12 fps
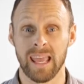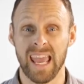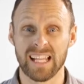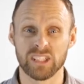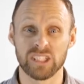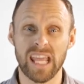
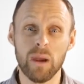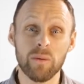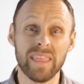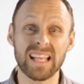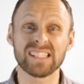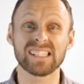It's a day when
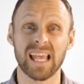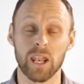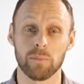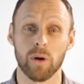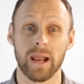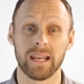they
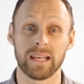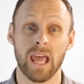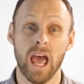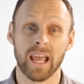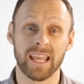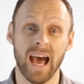celebrated
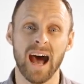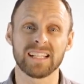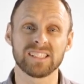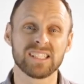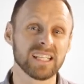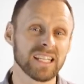
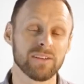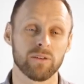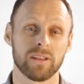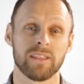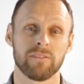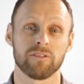God's
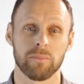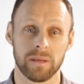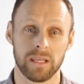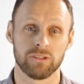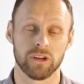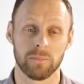delivering them from
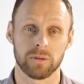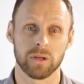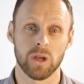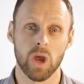Egypt,